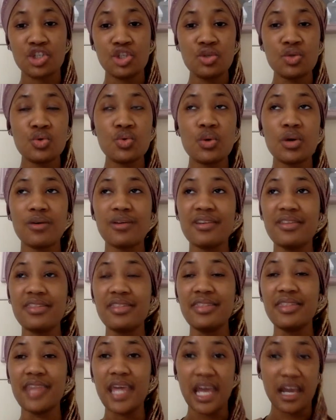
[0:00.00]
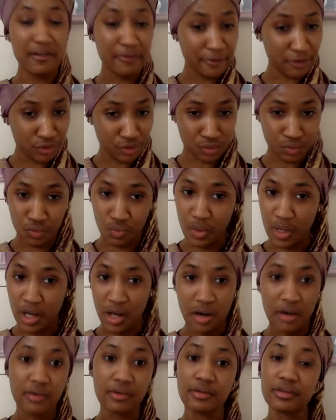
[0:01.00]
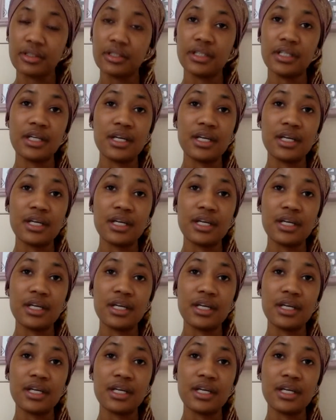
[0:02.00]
you will never do well.